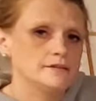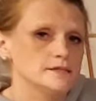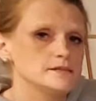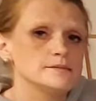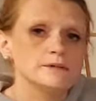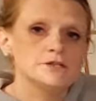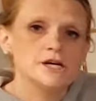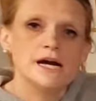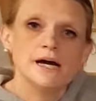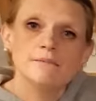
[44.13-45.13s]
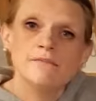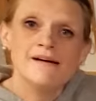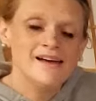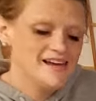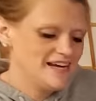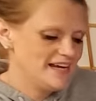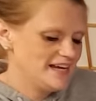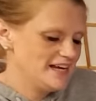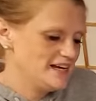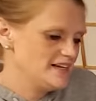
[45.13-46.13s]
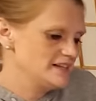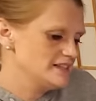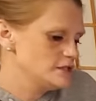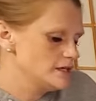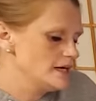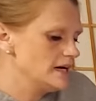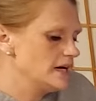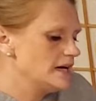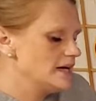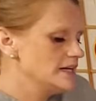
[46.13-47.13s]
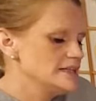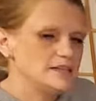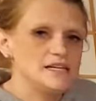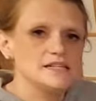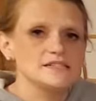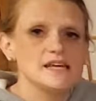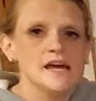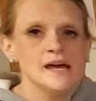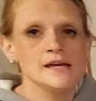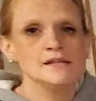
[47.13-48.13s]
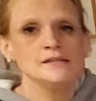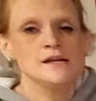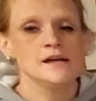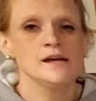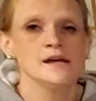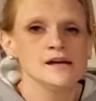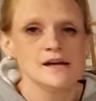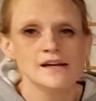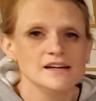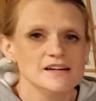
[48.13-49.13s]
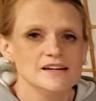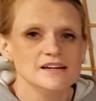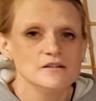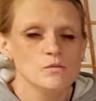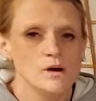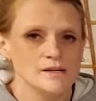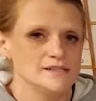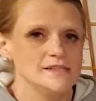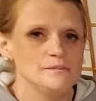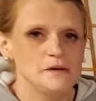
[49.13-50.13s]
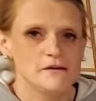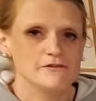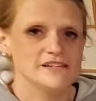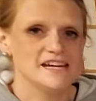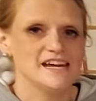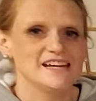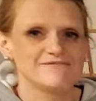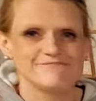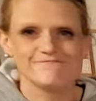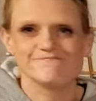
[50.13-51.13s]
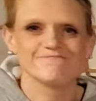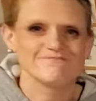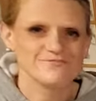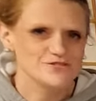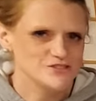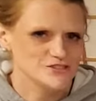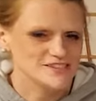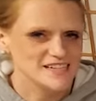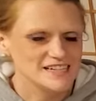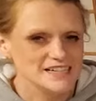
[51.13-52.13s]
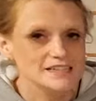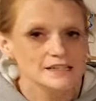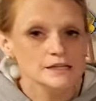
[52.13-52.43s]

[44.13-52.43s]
This is my job, and these kids want to see me every day. Just kidding.